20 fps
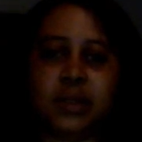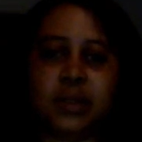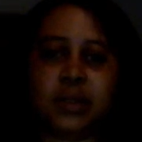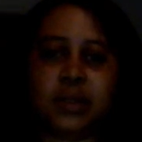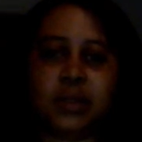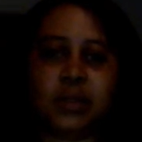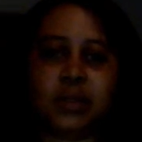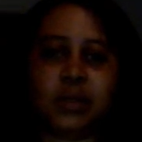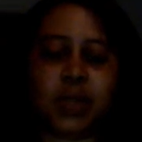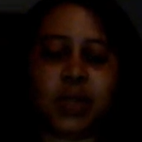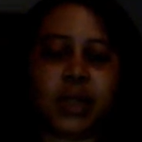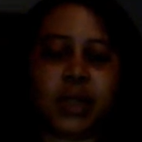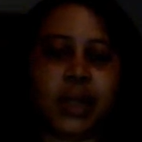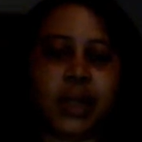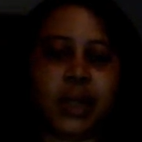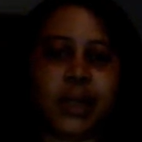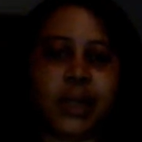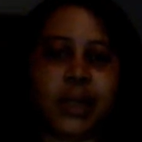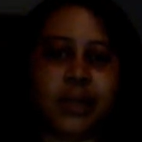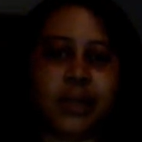uh, my
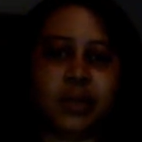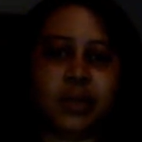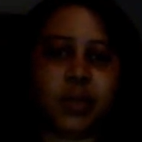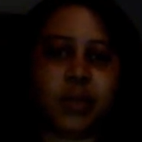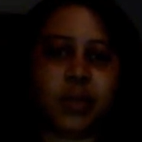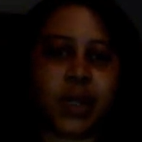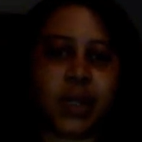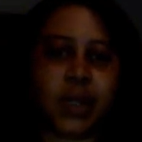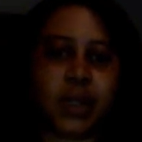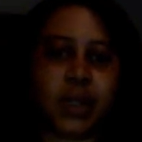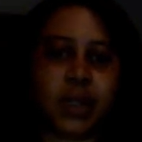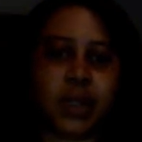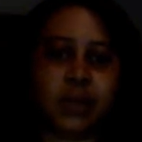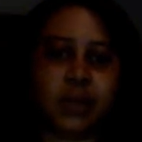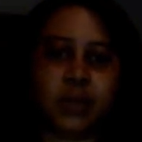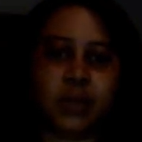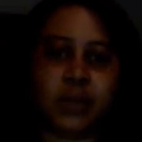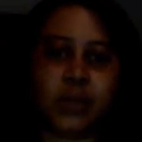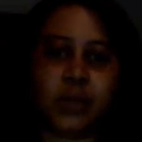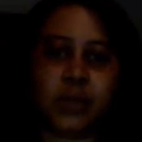lighting is bad,
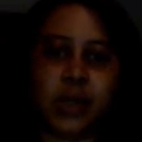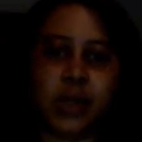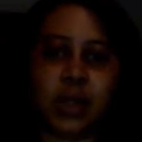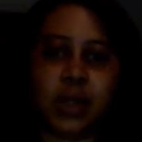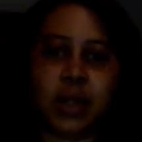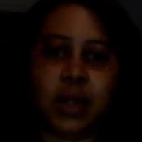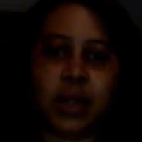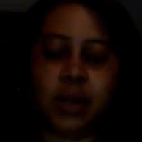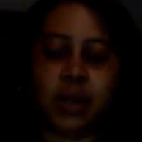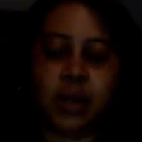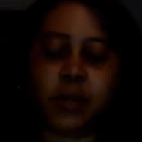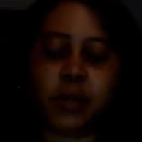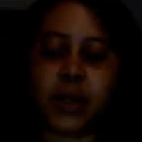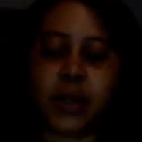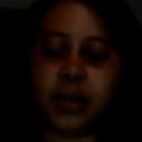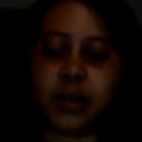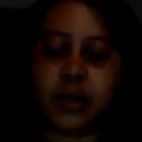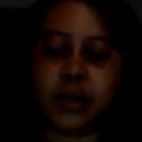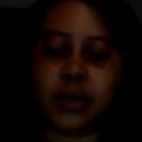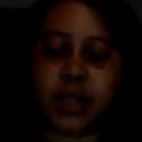I'm
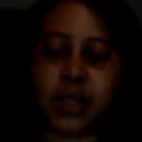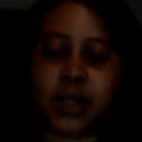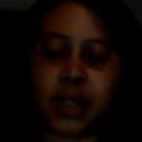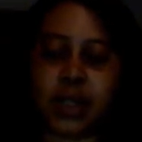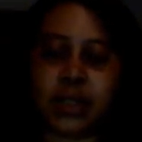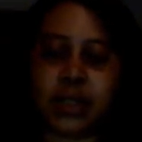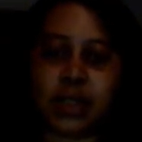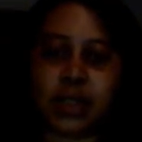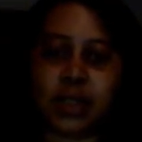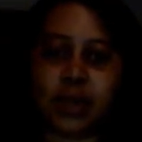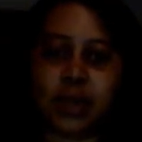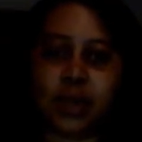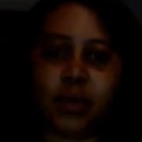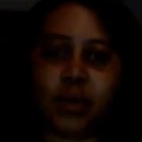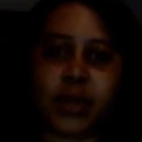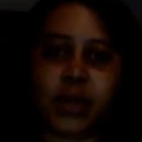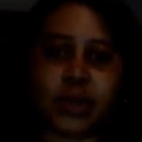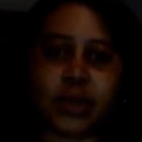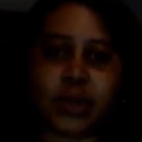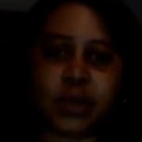apologize and I hope
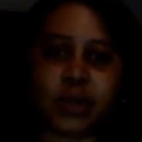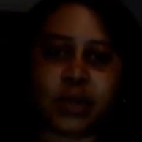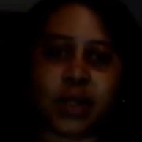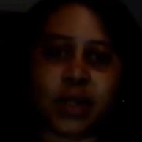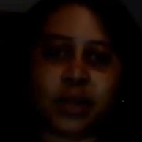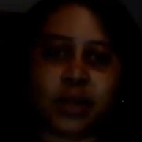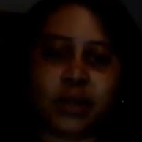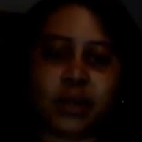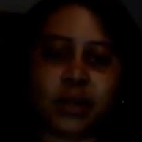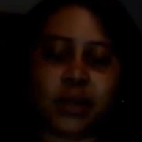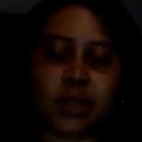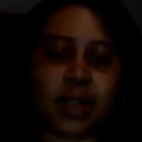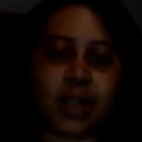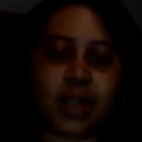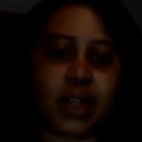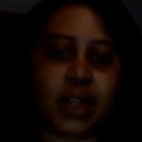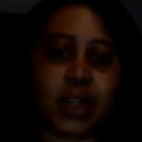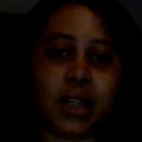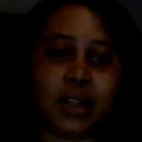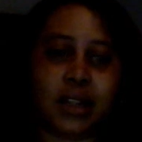I try to
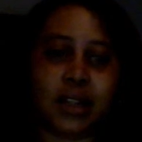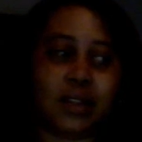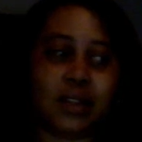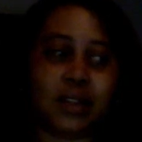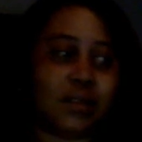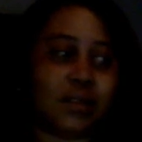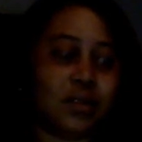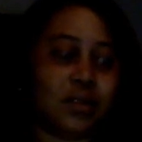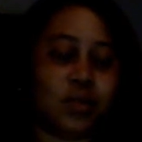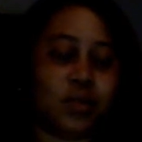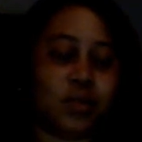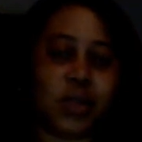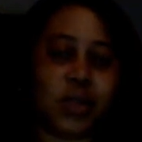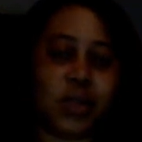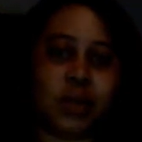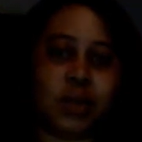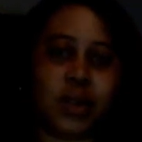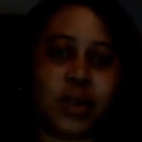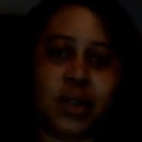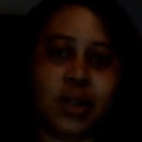edit it a little bit
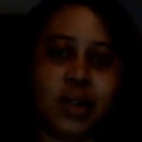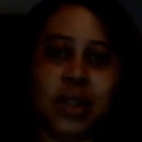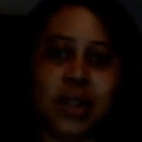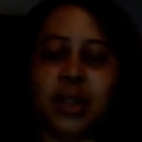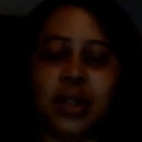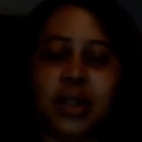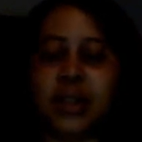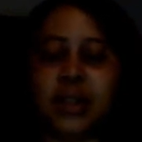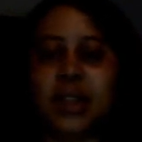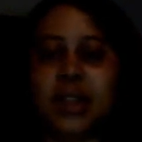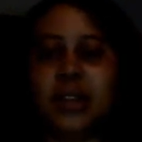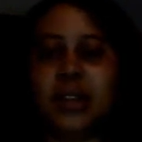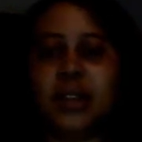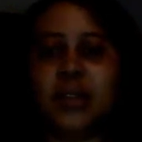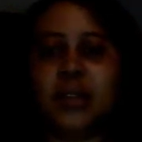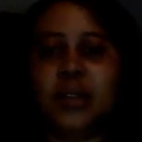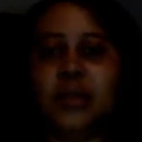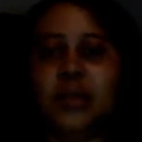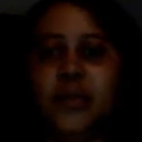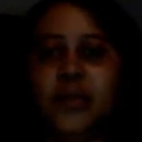but thank
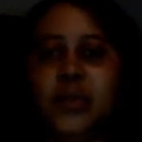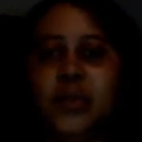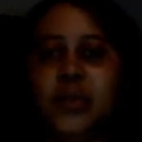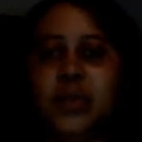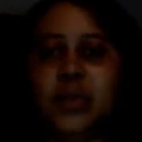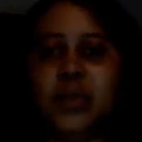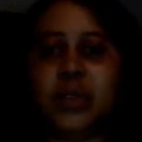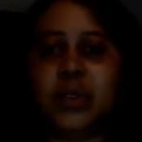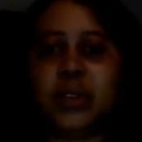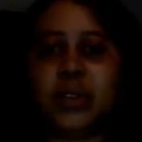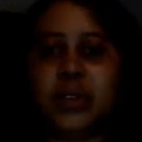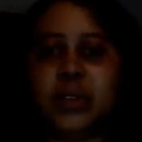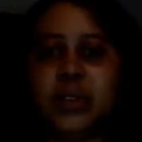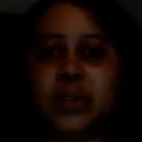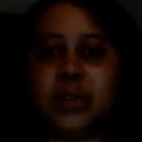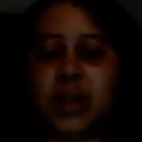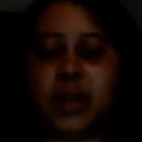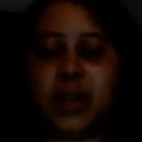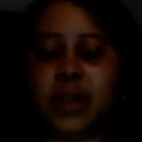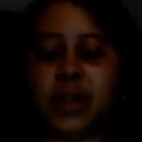you for
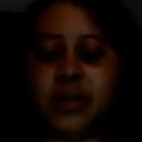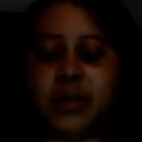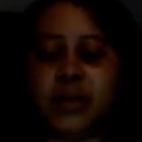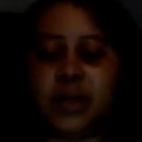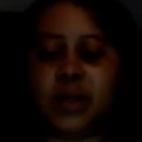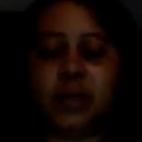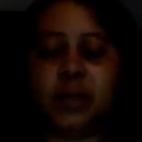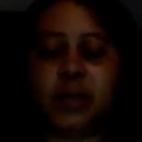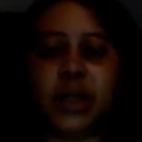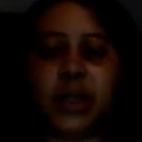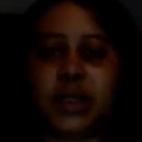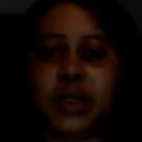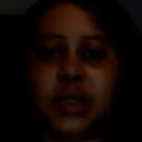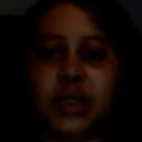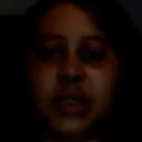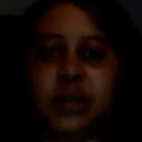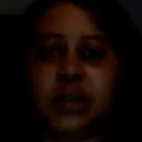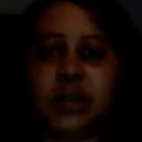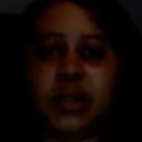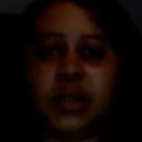subscribing to my
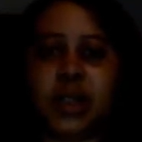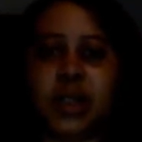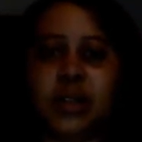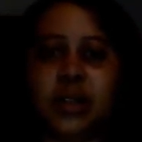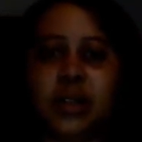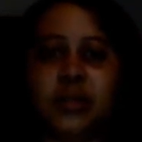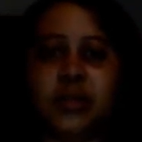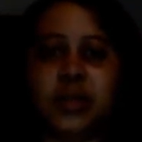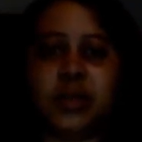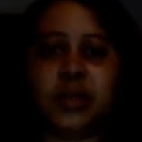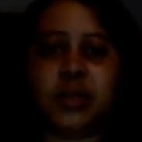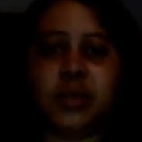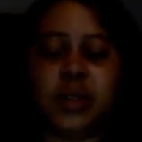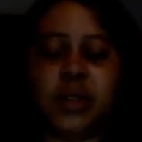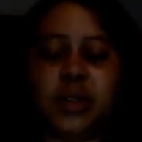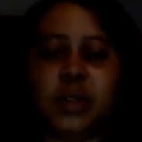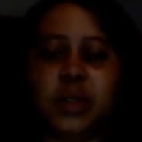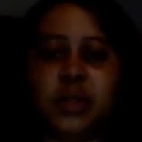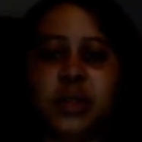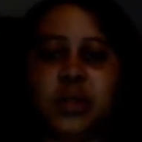channel and I hope you
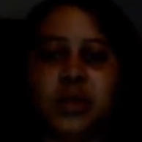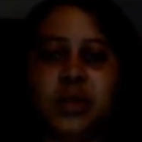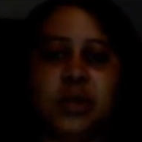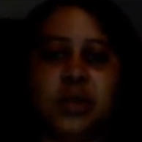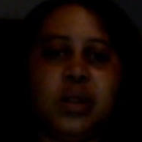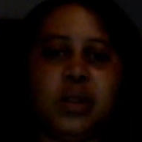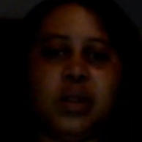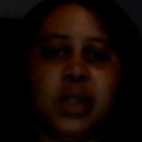enjoy